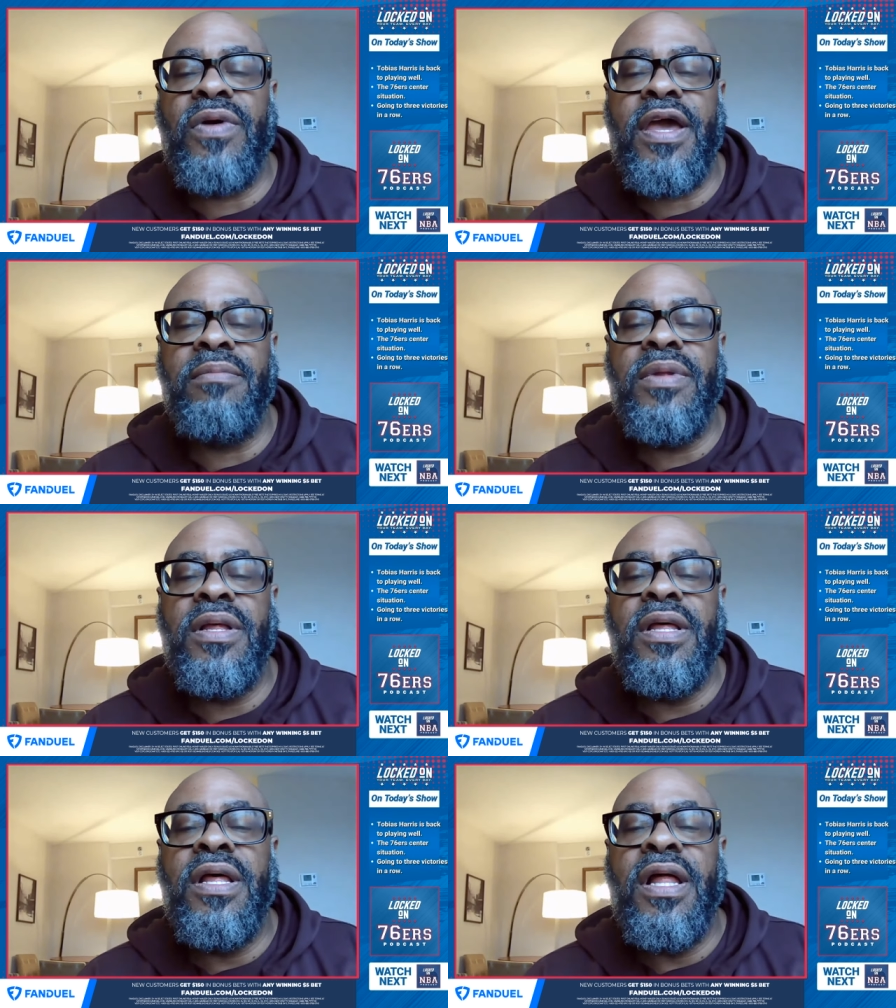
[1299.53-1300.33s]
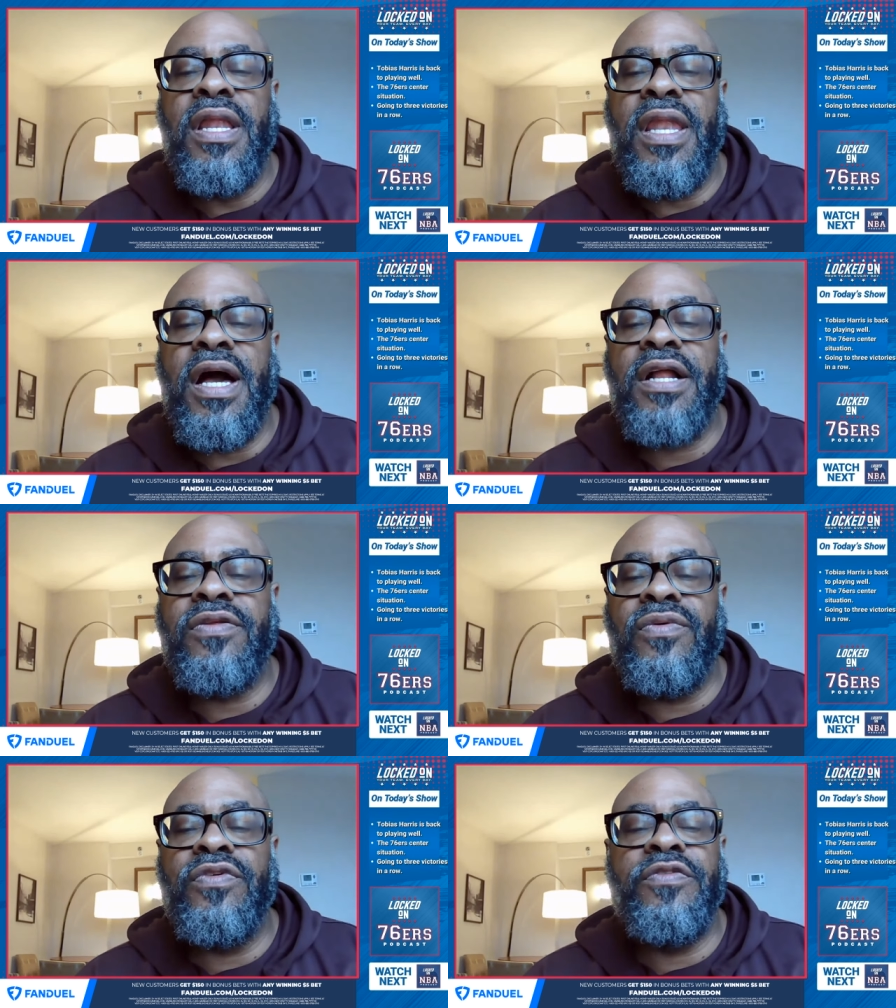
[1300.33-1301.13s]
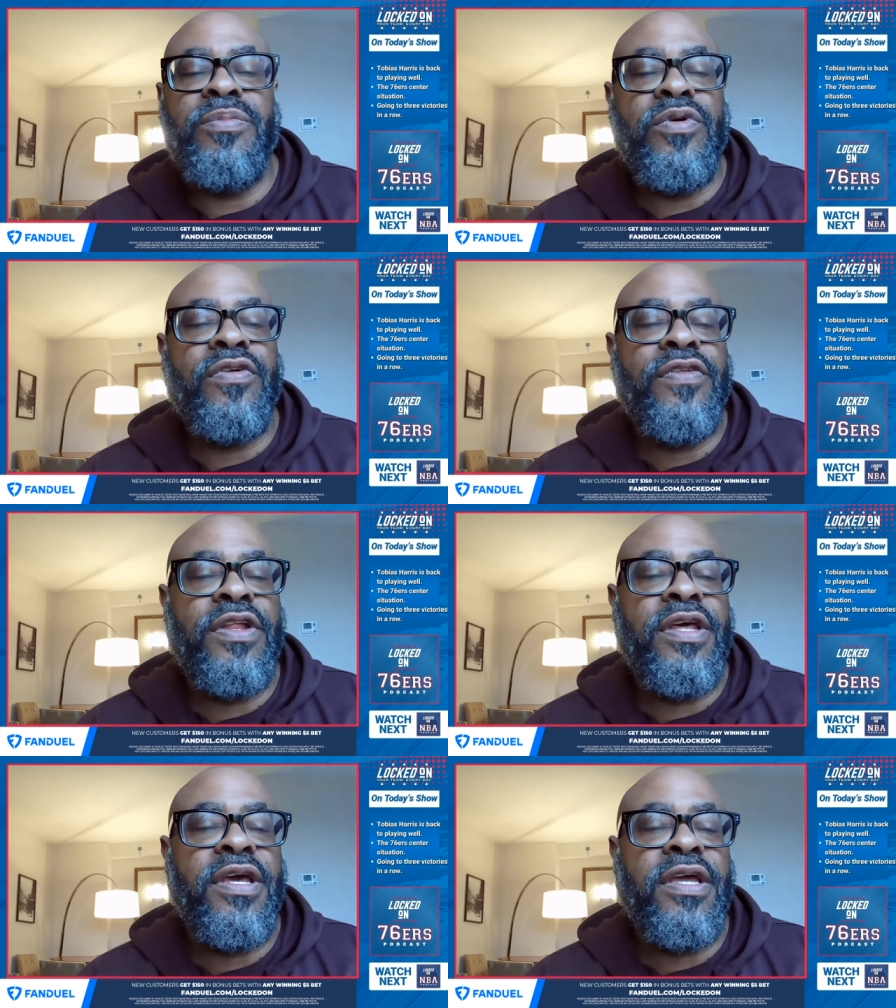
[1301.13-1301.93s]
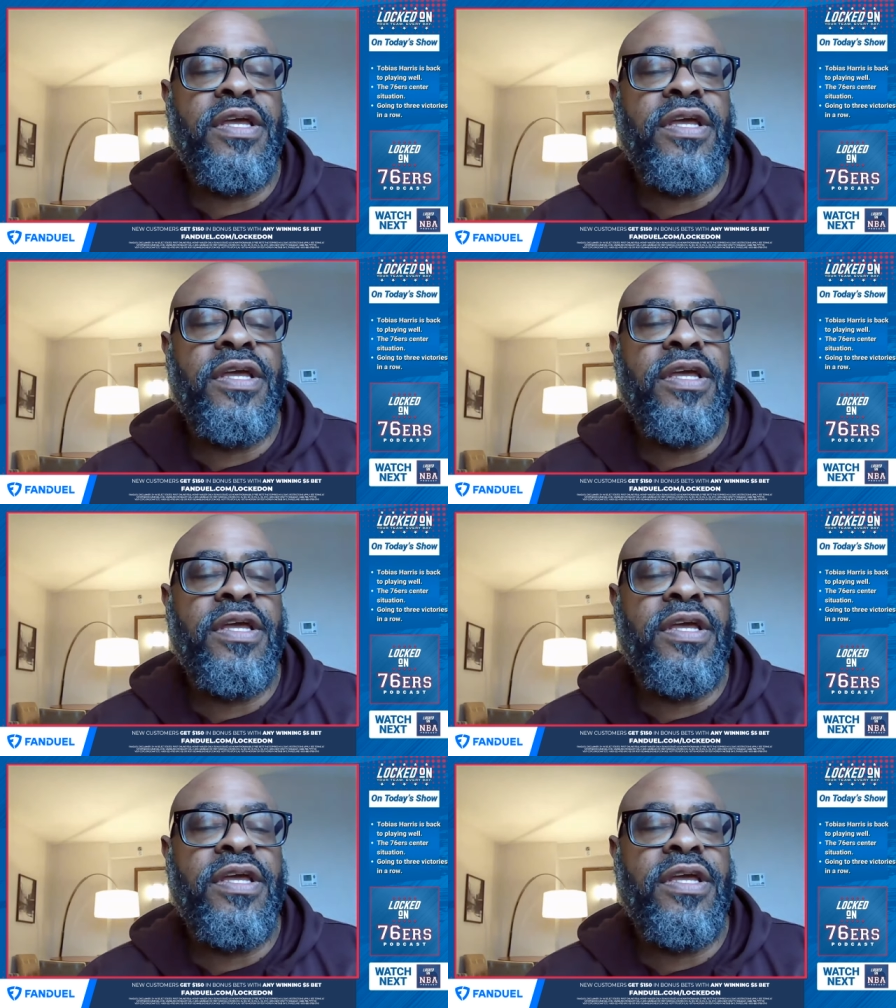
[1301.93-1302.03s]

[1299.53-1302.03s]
app. Locked On Sports Today